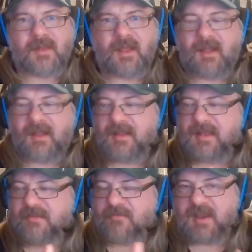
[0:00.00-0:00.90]
Uh,
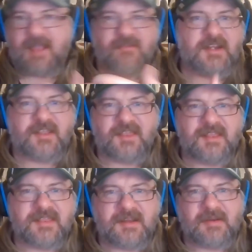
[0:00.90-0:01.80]
if I have
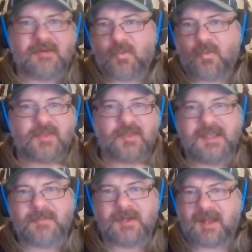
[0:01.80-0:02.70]
anything there worth
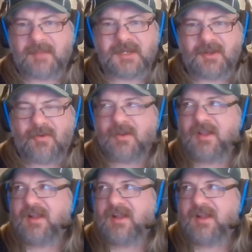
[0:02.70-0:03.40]
keeping, let me know.